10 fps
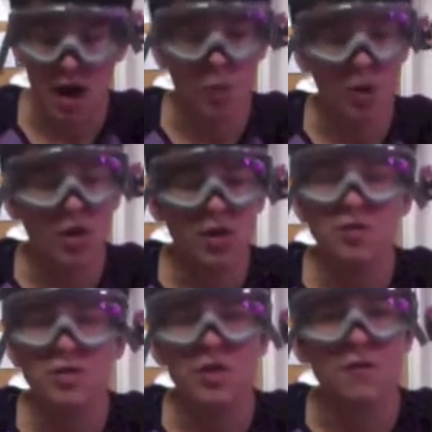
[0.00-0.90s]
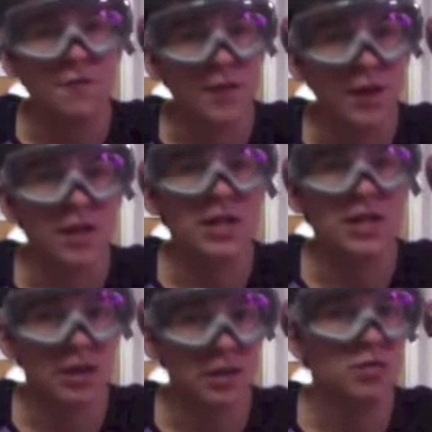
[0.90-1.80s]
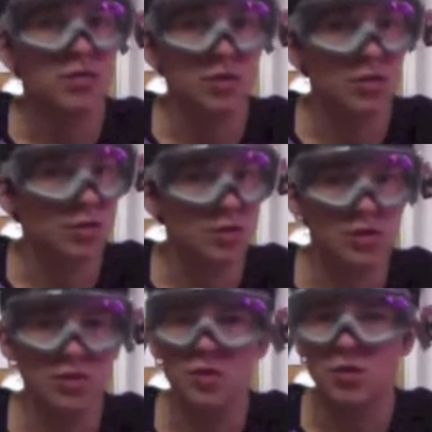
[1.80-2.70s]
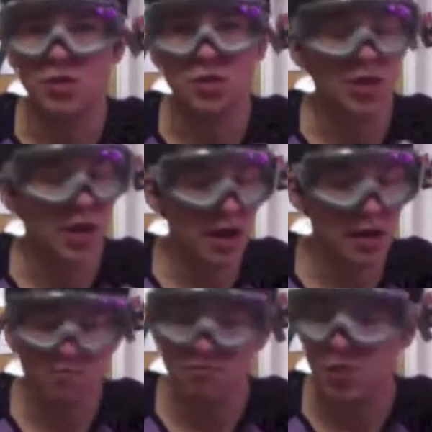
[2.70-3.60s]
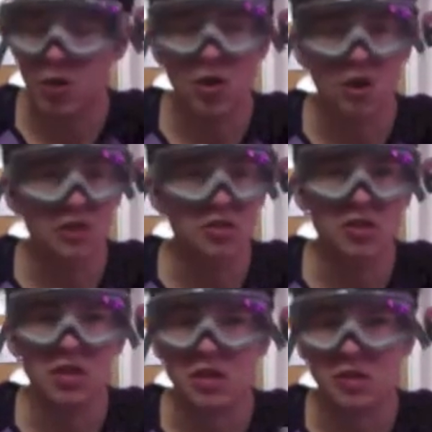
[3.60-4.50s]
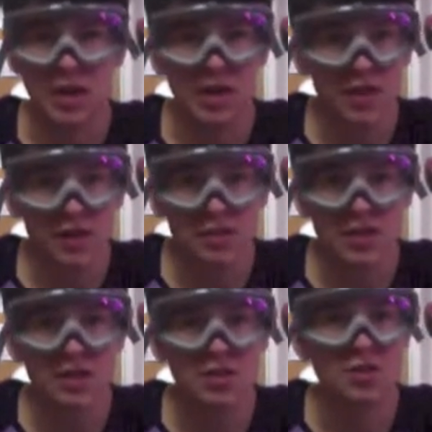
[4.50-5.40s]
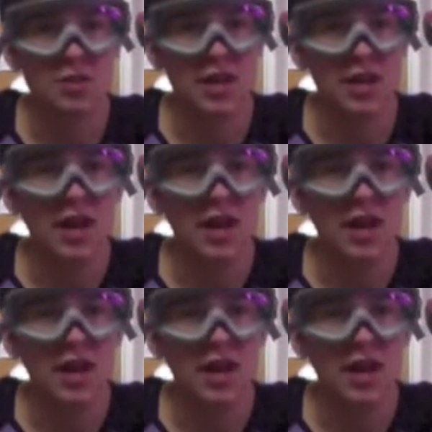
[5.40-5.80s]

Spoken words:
We are using a very dilute solution, so it should not burn, it should not do anything if it touches your skin,